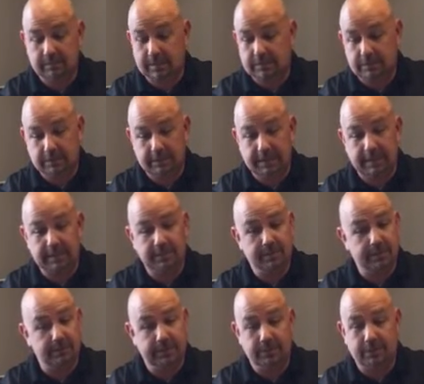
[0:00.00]
That's exactly
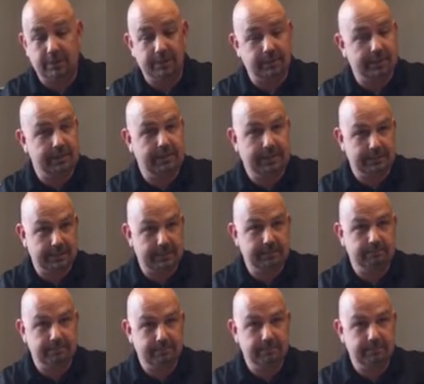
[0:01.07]
what we start with, and that's it.